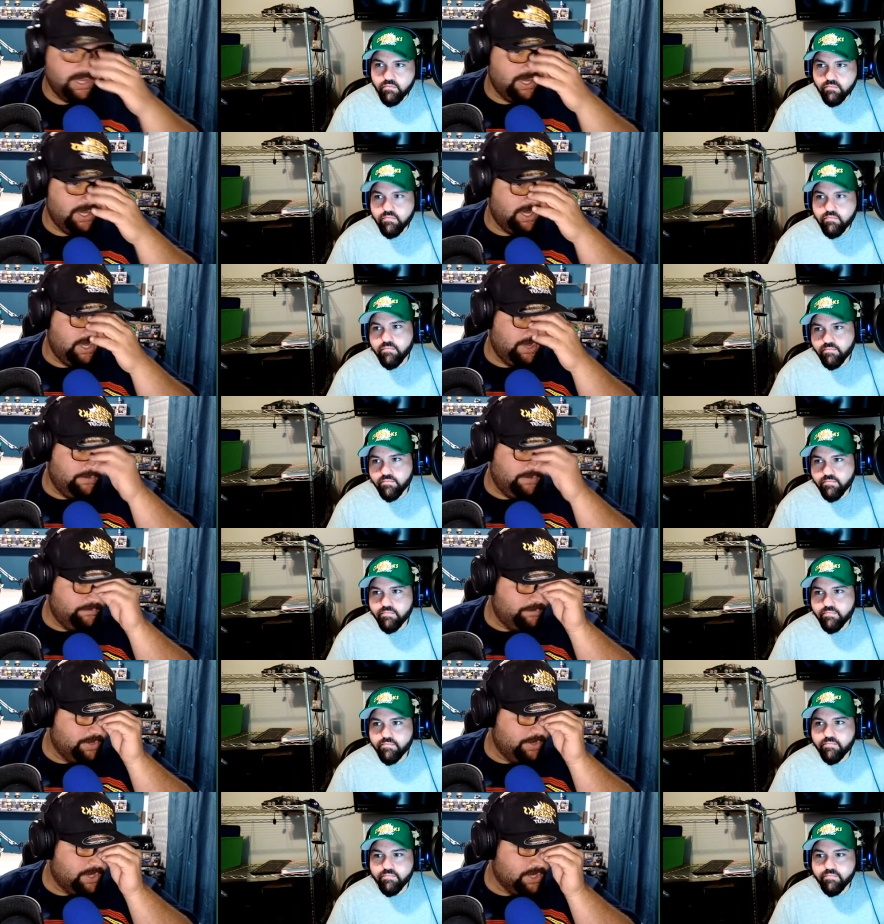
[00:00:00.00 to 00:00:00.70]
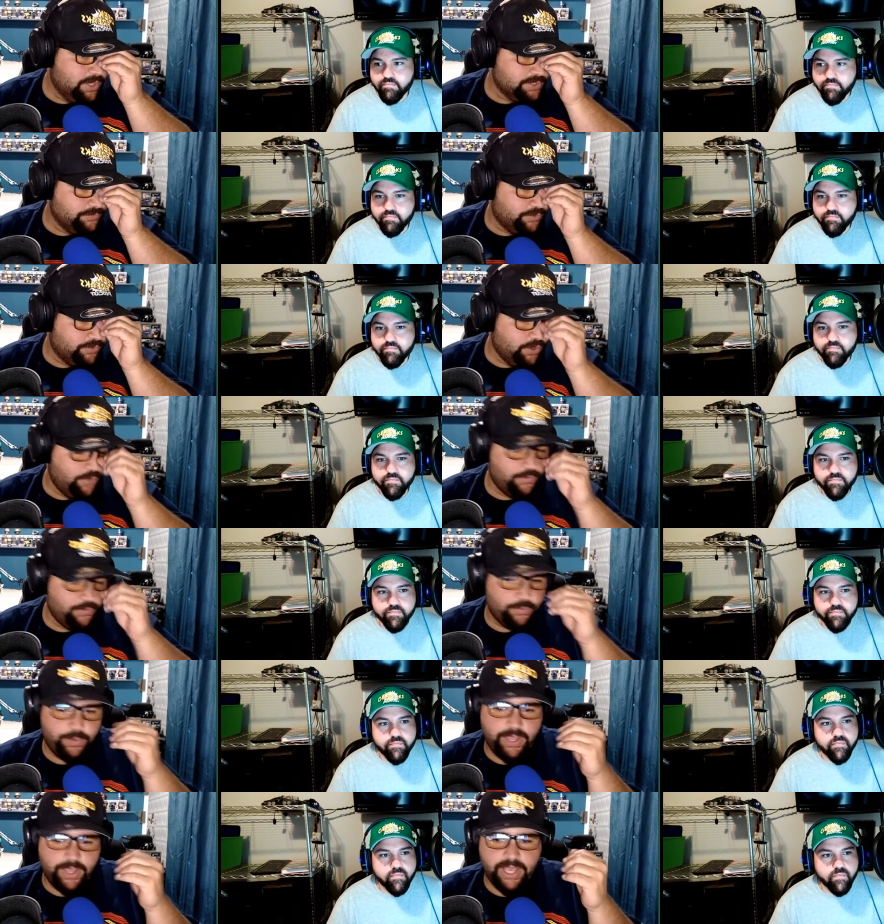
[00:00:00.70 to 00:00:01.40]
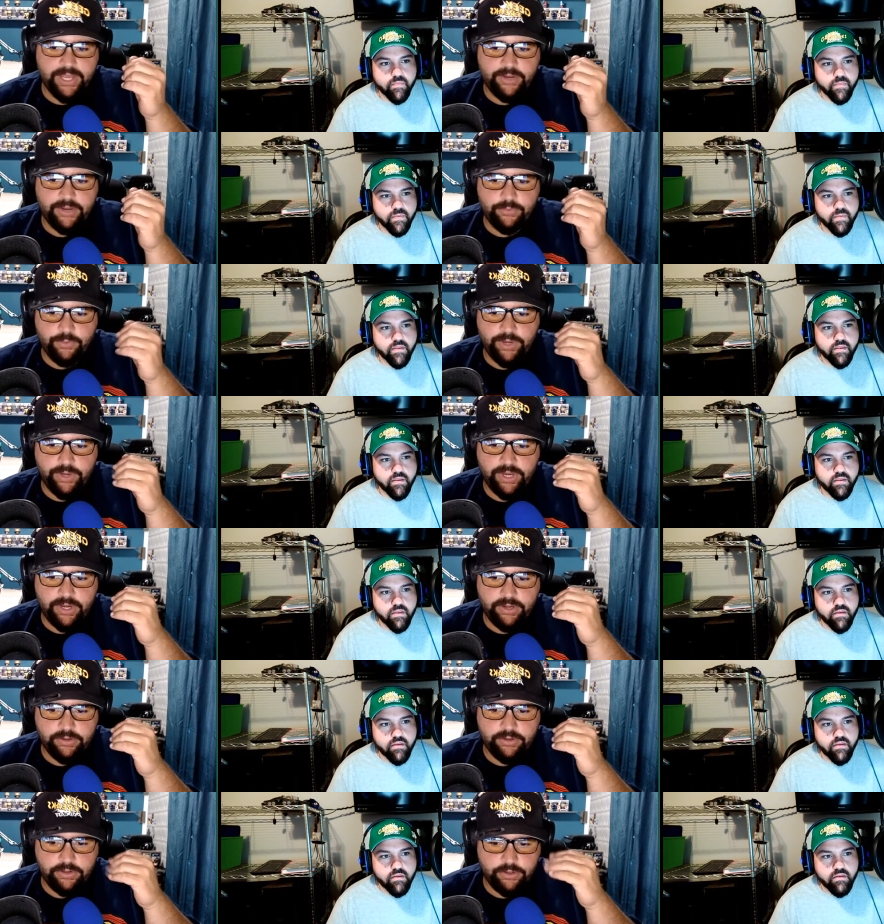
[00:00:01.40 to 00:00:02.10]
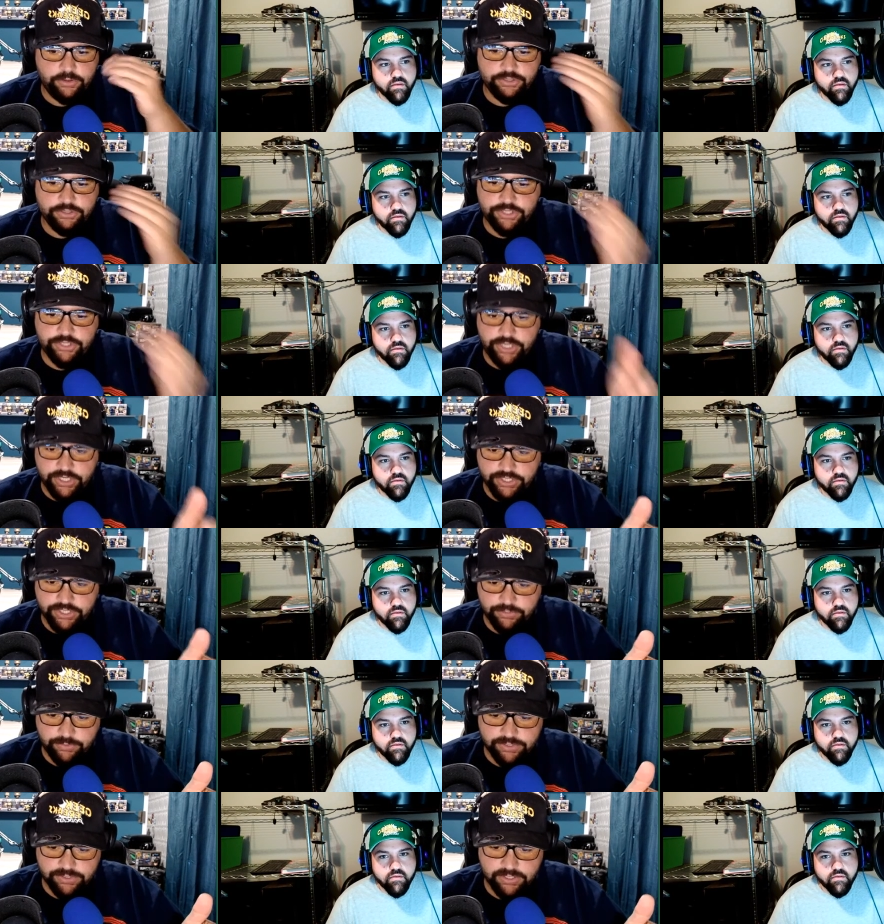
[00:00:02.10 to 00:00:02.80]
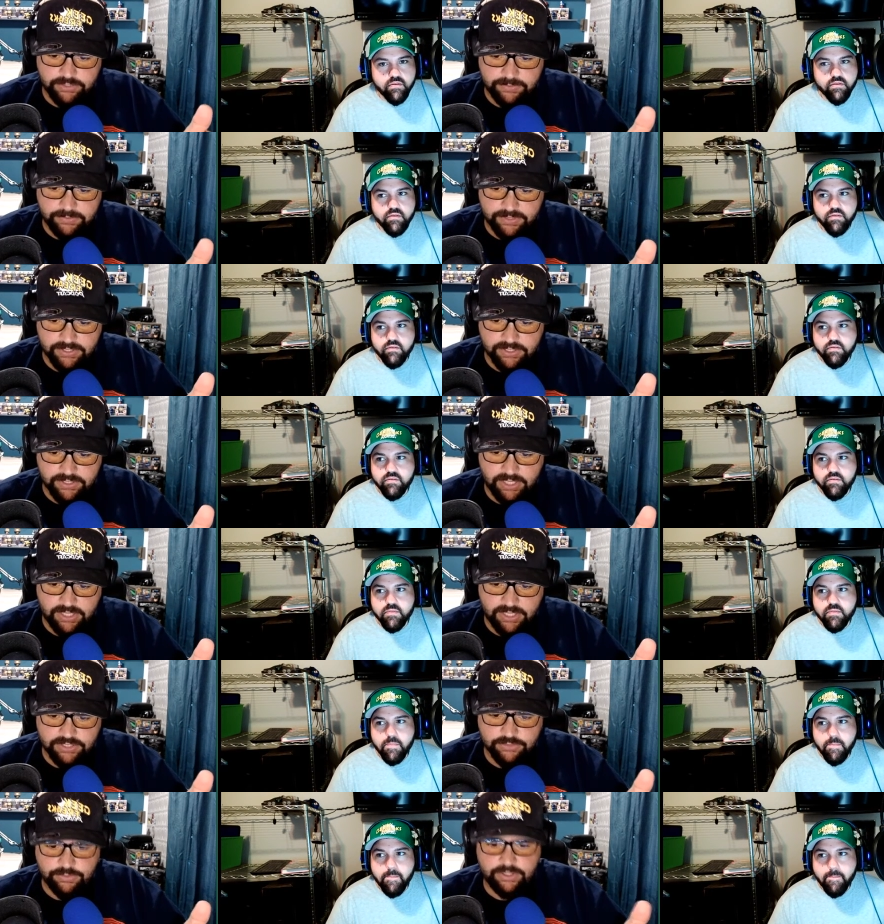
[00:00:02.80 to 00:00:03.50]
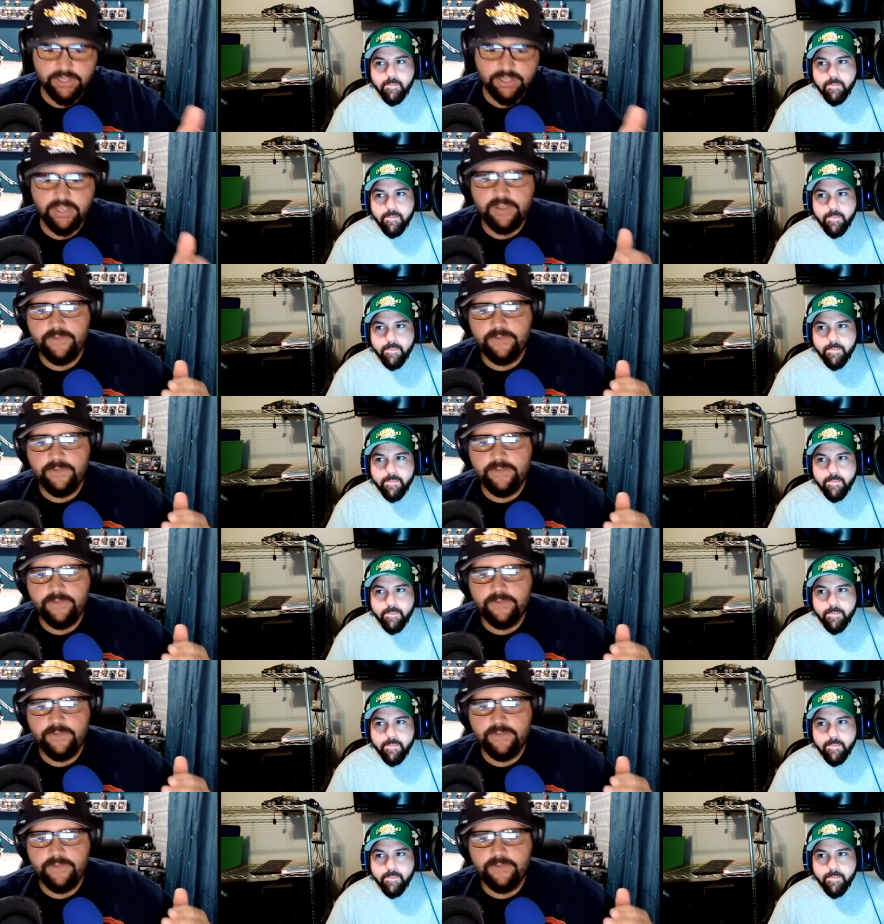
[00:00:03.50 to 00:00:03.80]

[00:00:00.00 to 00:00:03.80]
Speaker 1: Uh, because of COVID, we had a renegotiation. We talked about this last week